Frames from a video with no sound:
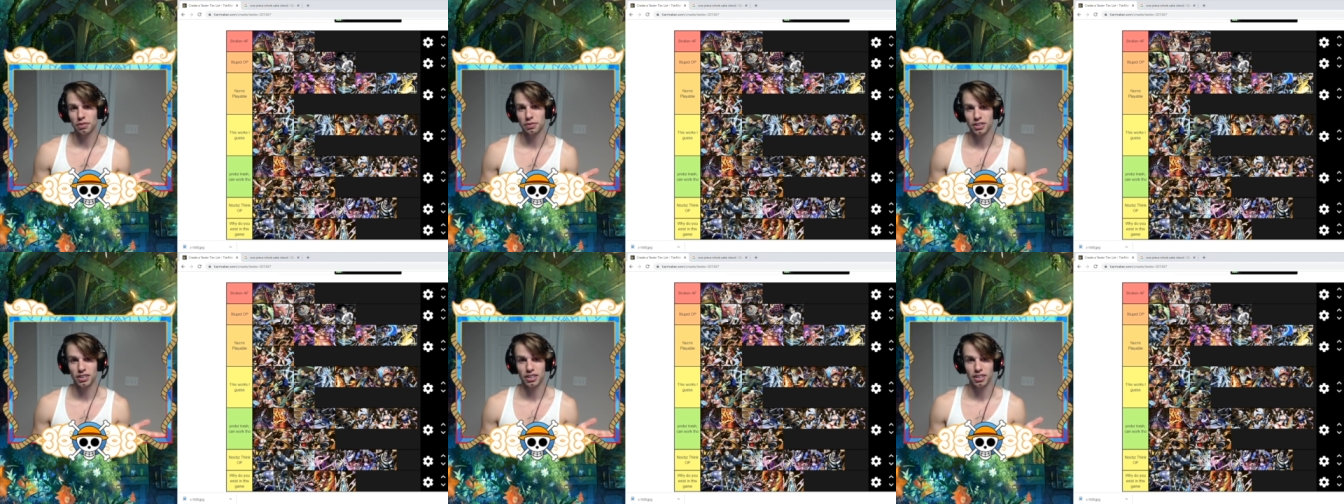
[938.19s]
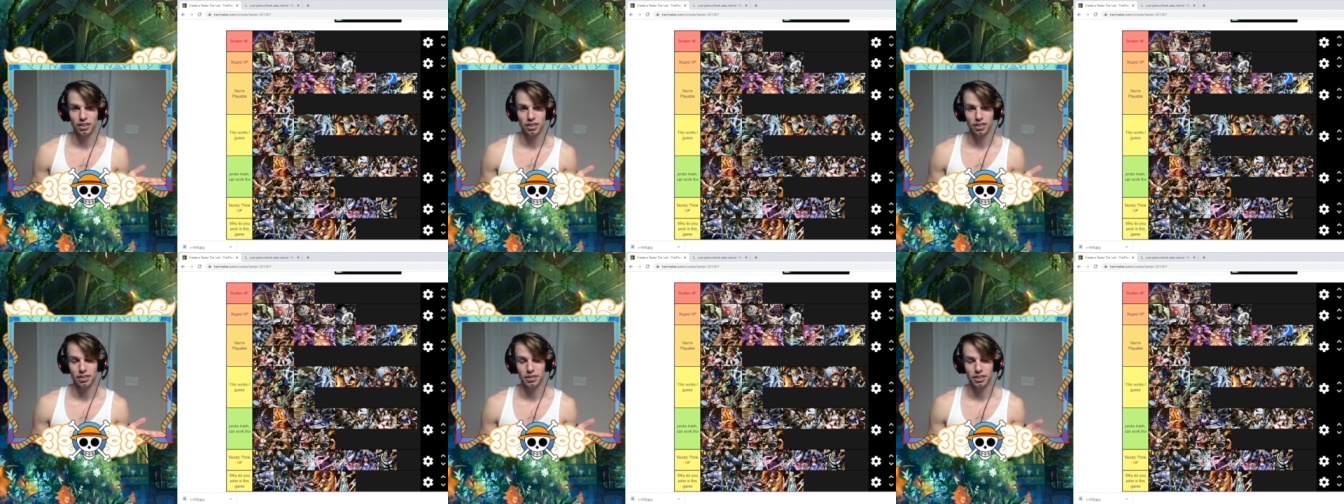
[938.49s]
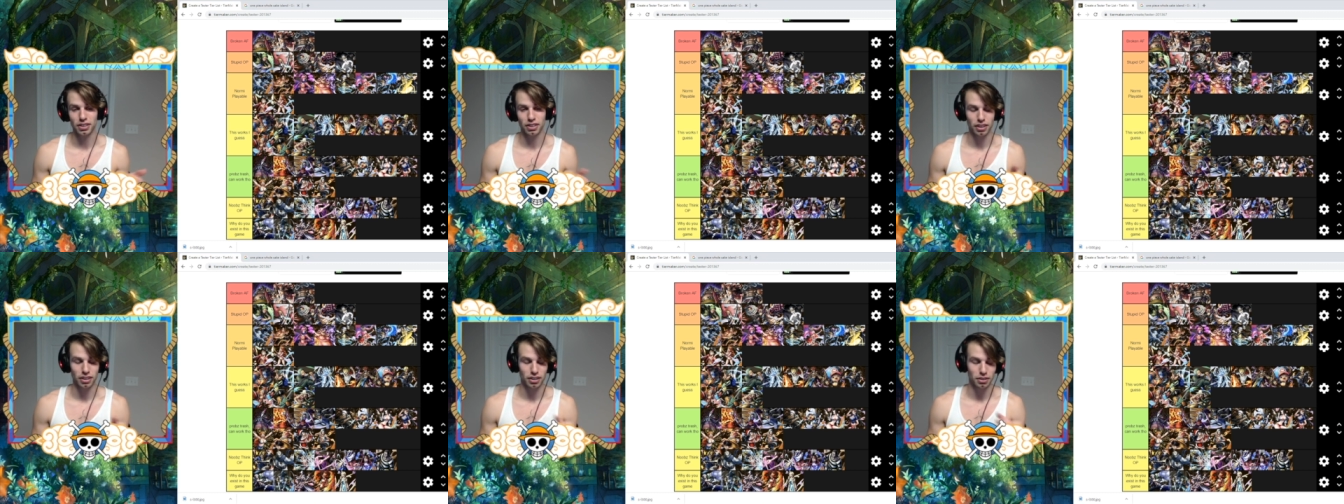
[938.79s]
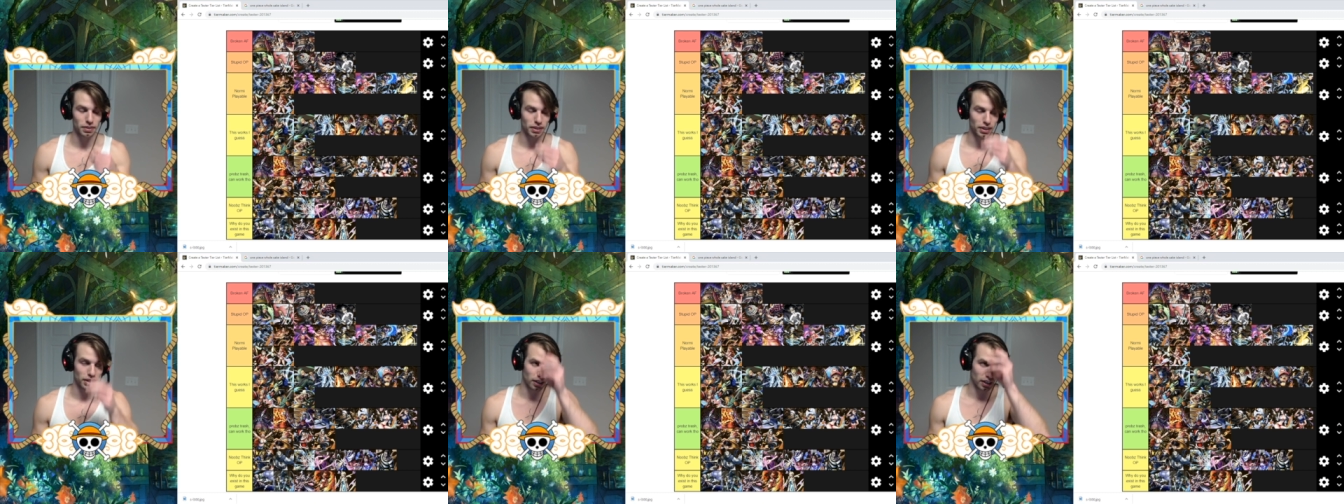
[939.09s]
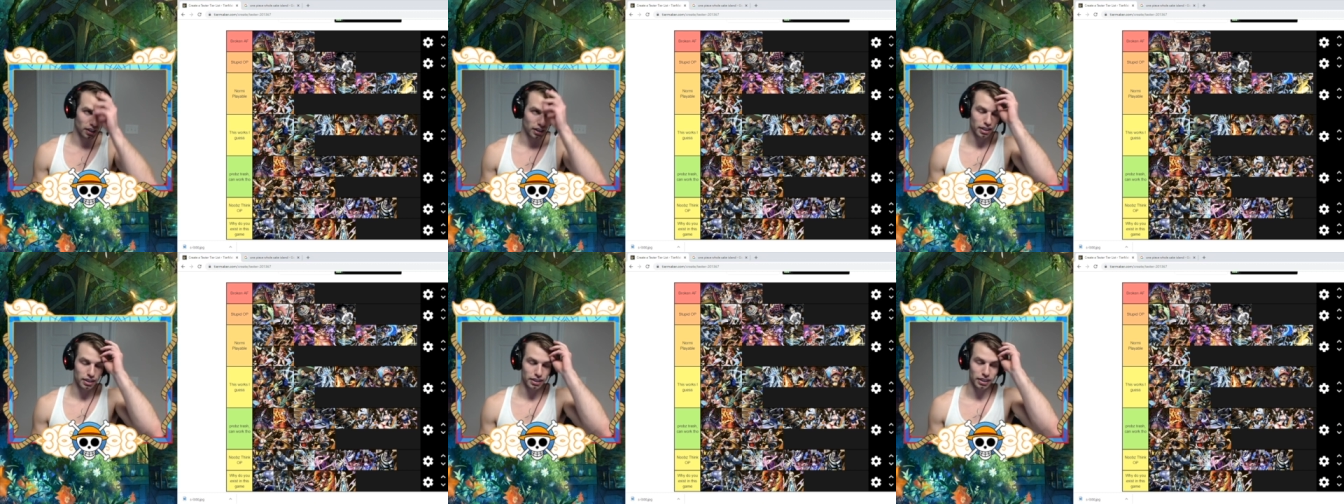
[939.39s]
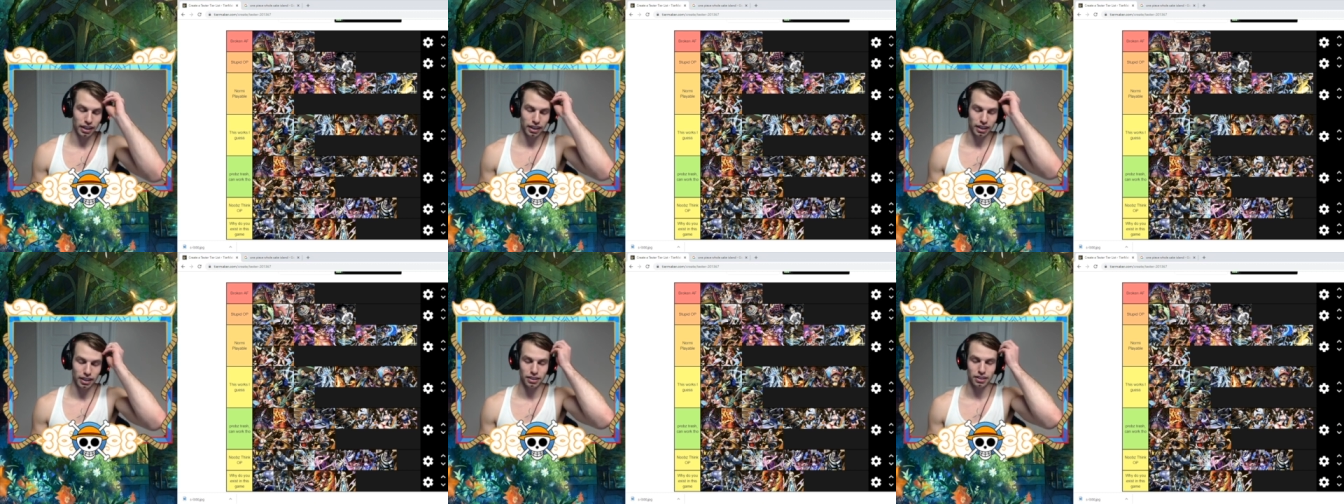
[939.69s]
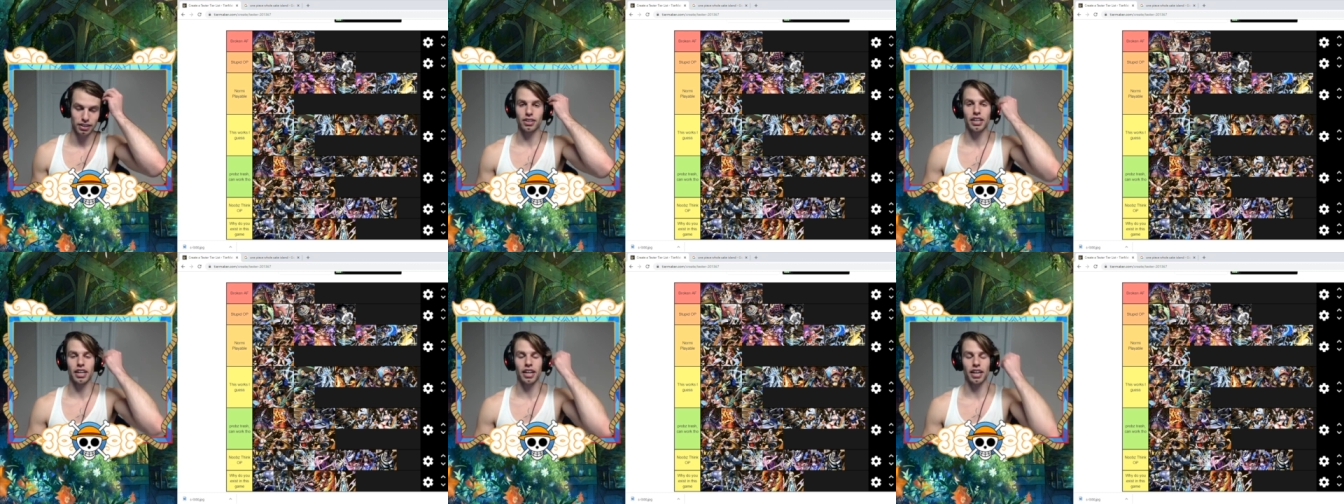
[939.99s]
30% HP and then I
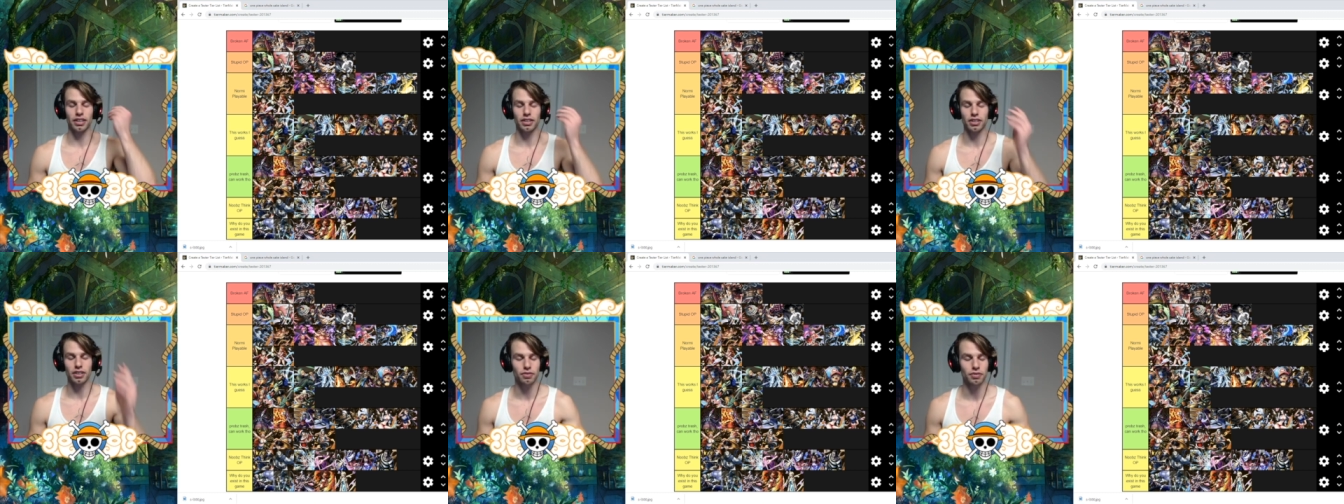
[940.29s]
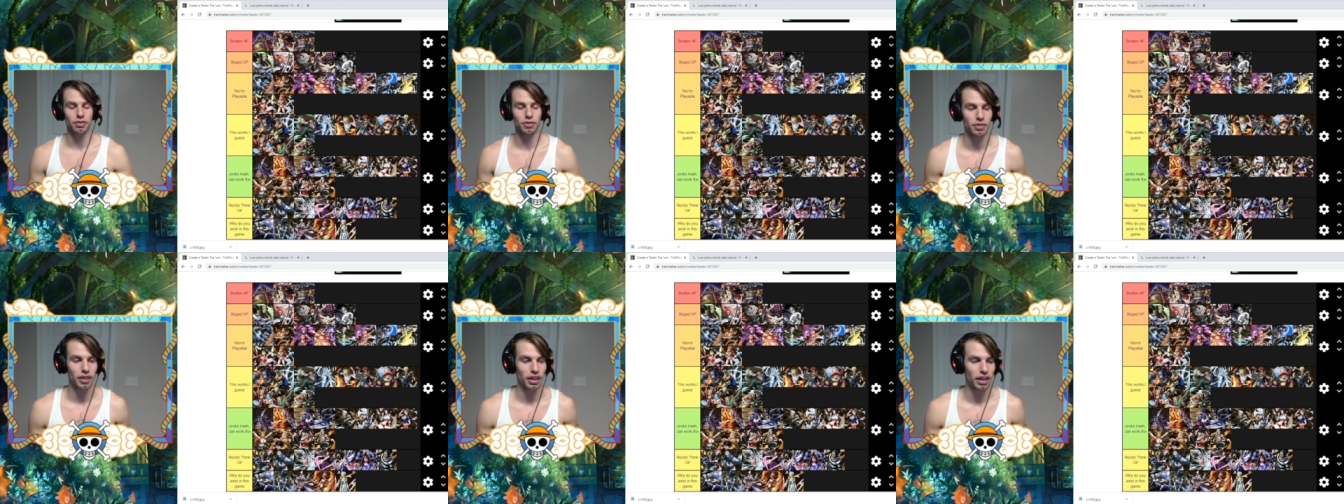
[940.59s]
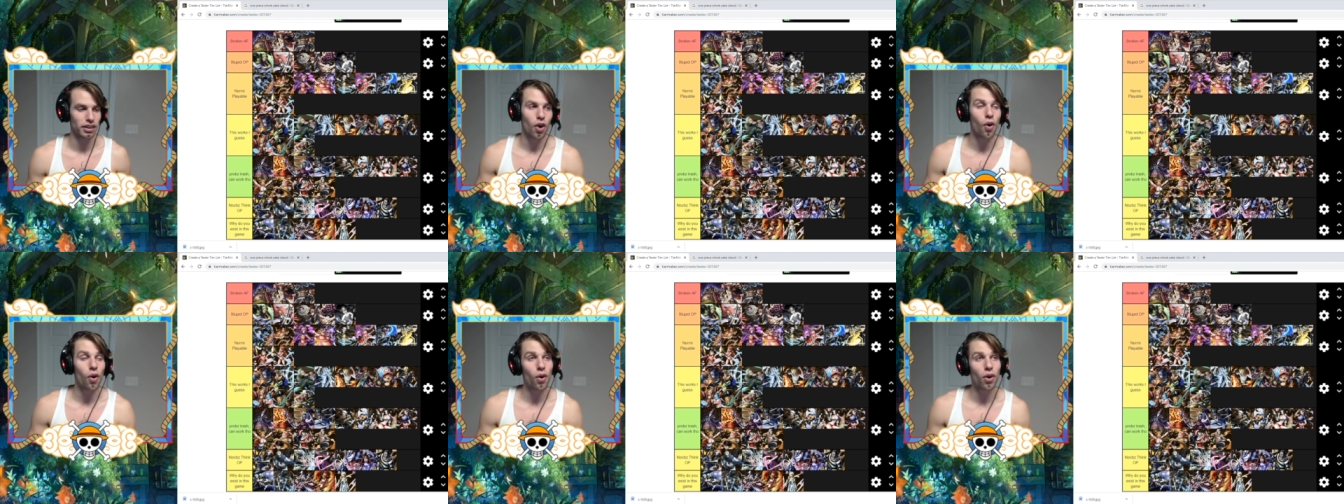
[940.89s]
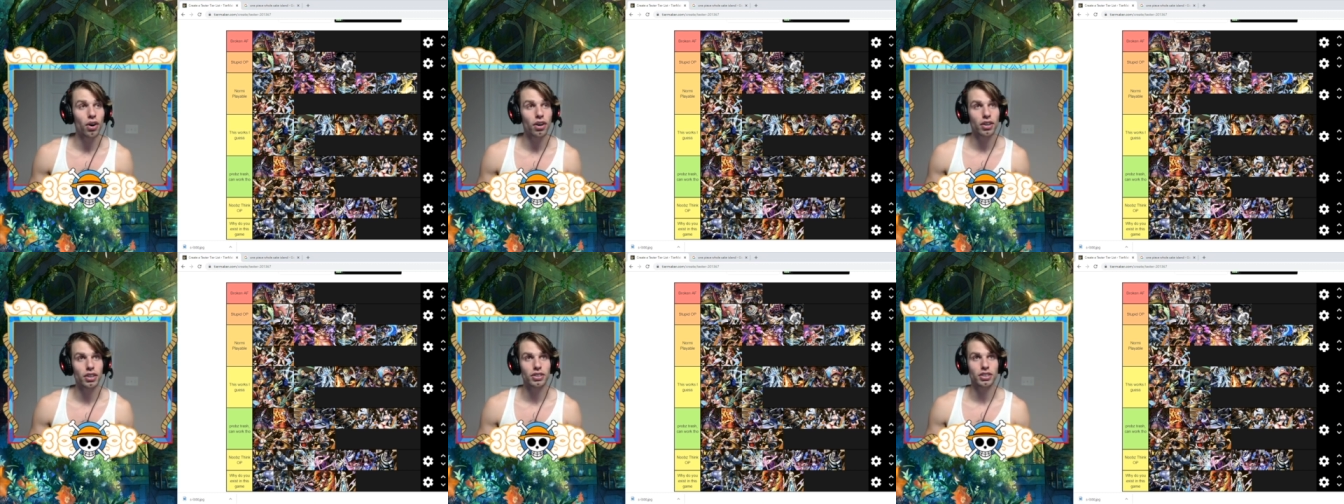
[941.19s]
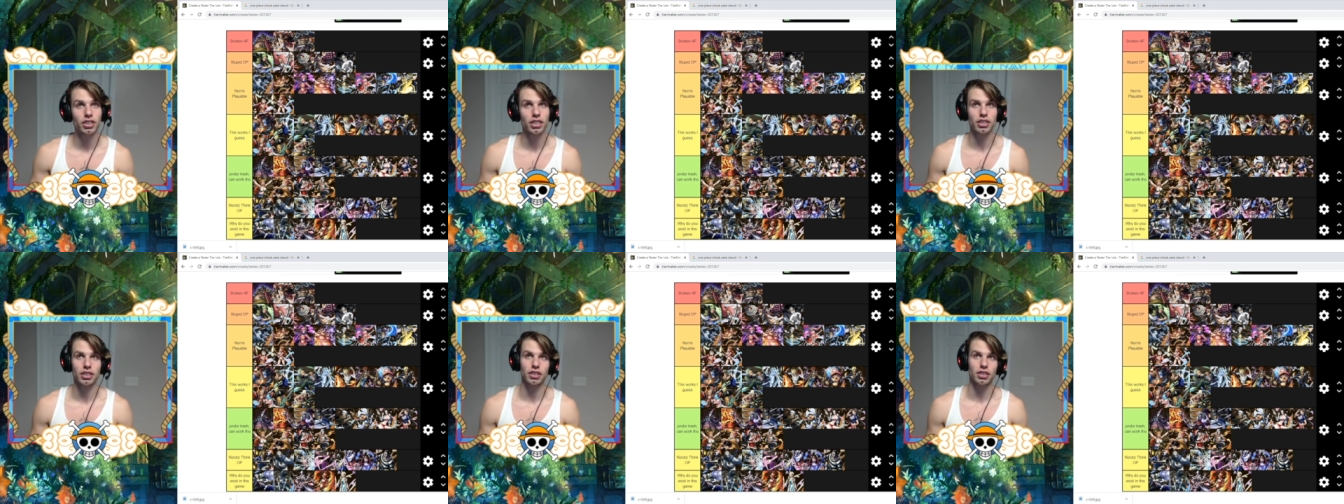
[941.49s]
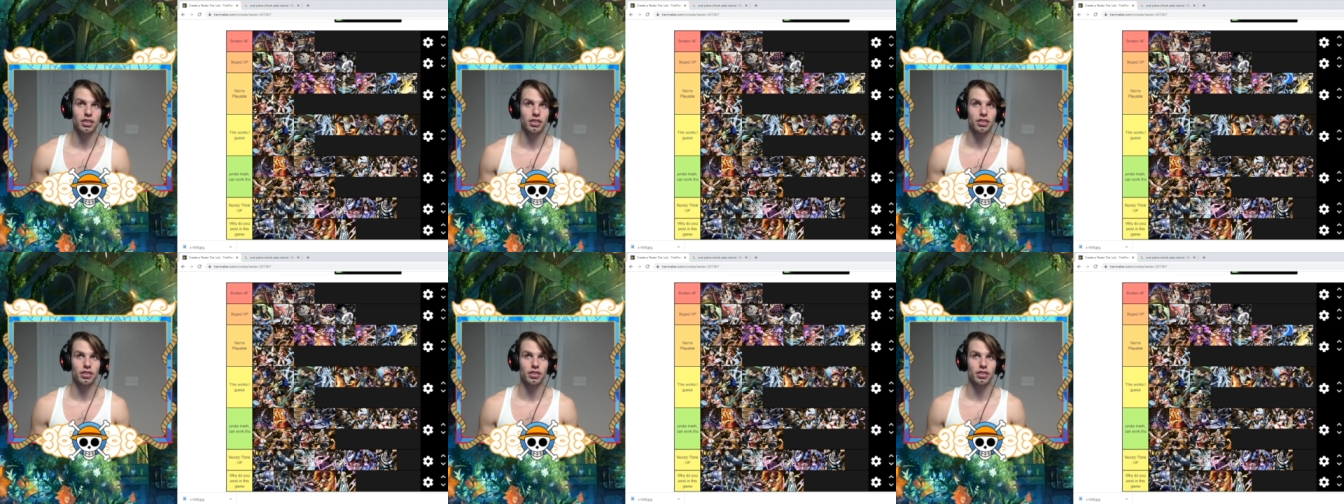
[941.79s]
can handle him from there. Or he'll just